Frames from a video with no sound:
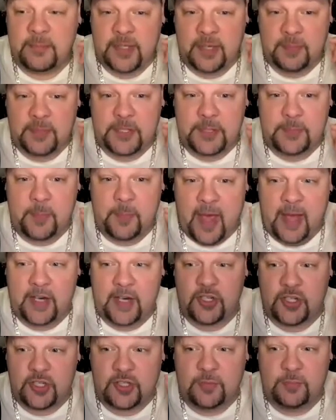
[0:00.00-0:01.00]
Some
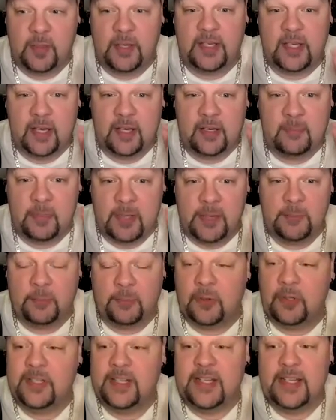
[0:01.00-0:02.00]
Spanish-speaking
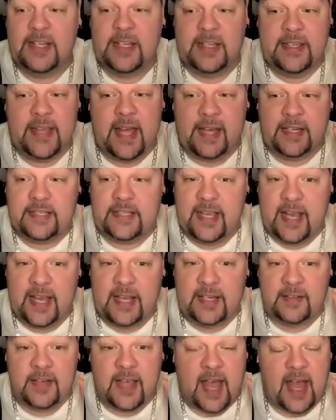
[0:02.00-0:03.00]
people that
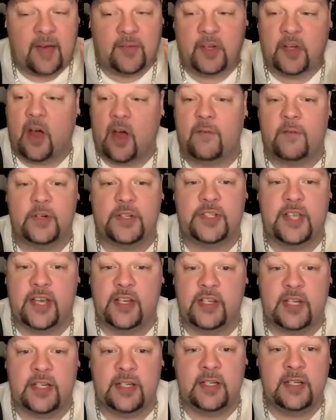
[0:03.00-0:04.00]
can have a
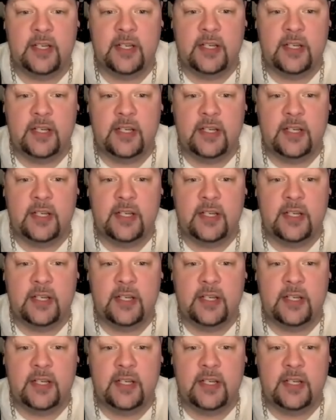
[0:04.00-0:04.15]
conversation.